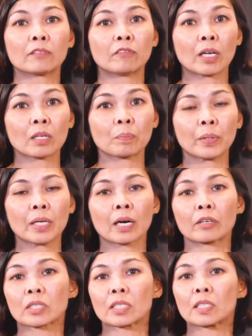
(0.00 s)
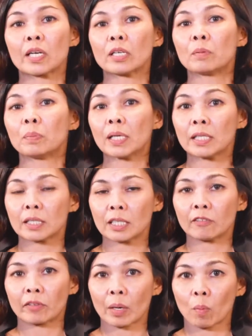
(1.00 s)
developing our
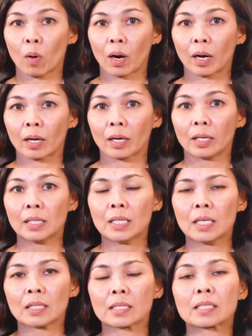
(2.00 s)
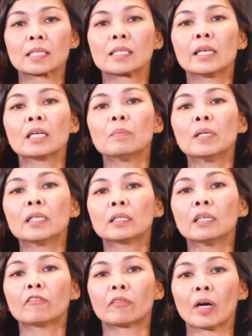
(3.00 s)
sustainability framework. The
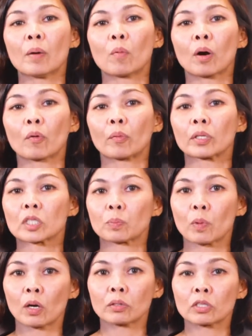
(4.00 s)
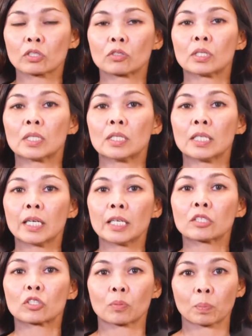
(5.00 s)
sustainability framework responds to the
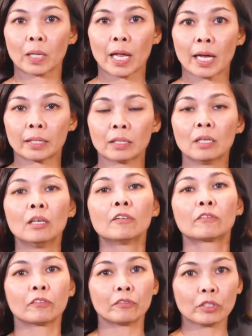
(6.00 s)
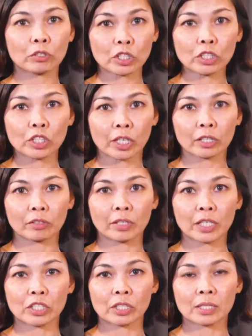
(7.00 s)
need to plan for future
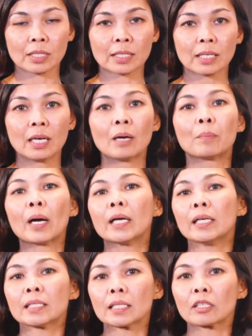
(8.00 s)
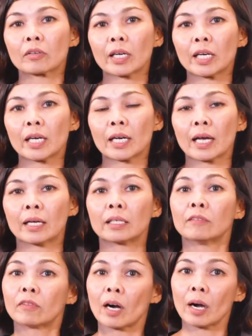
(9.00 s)
generations by integrating an
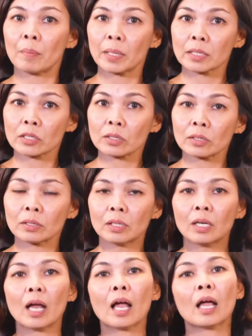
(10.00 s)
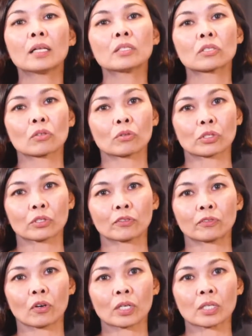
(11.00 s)
environmental and social
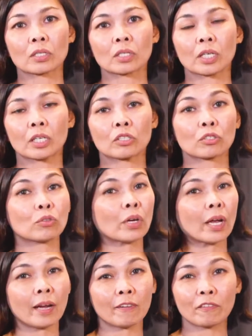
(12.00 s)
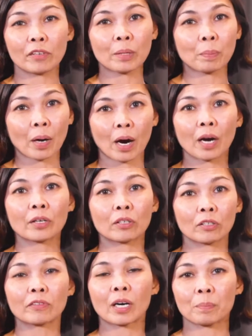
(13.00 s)
focus into every part
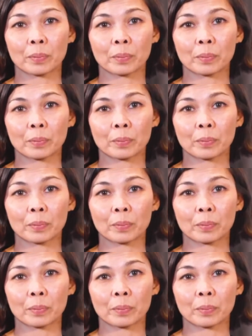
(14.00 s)
of our